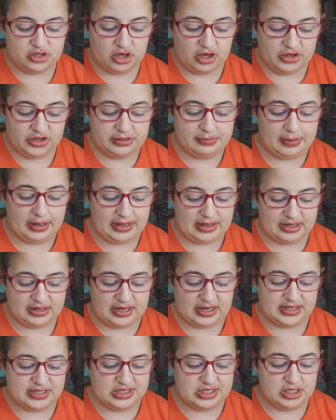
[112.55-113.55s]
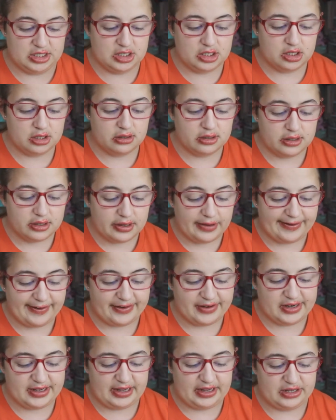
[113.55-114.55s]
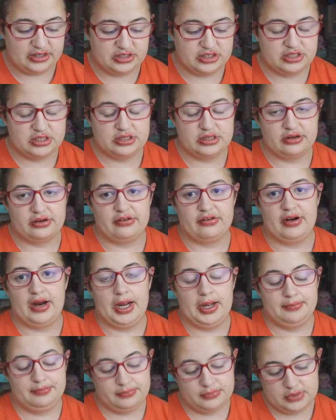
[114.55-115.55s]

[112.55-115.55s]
Dolls by the Dozen on Instagram.